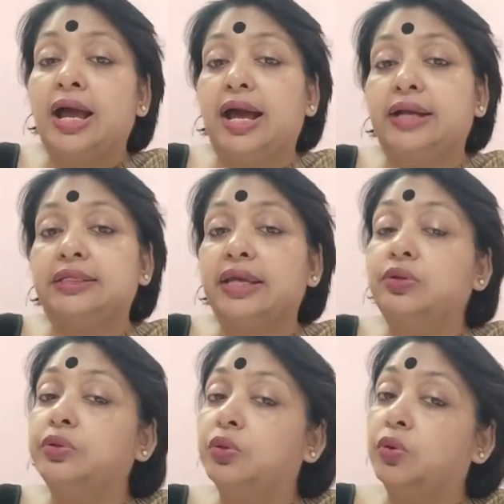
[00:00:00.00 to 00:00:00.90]
and
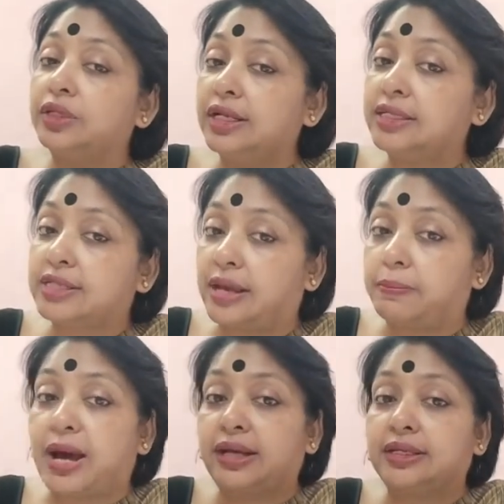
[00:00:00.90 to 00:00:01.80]
they could only
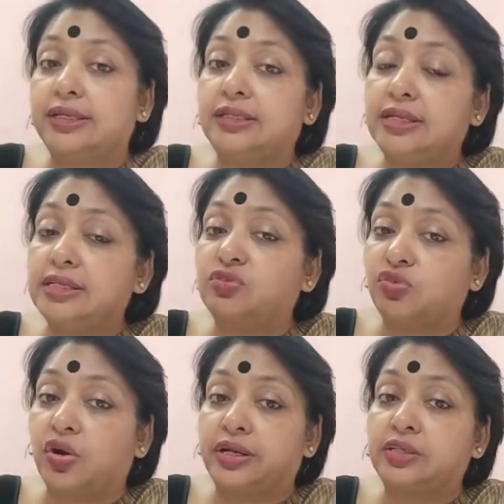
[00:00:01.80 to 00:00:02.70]
stay back in these
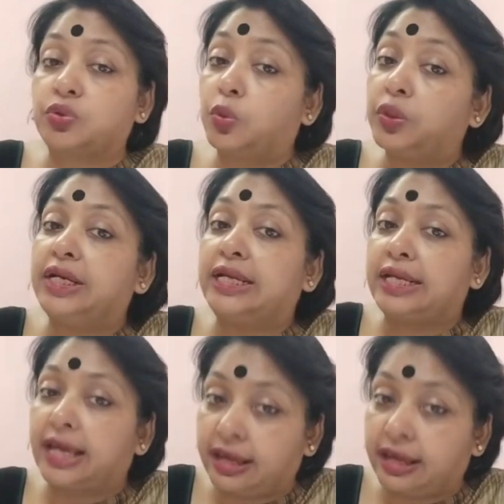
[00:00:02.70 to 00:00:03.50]
forests only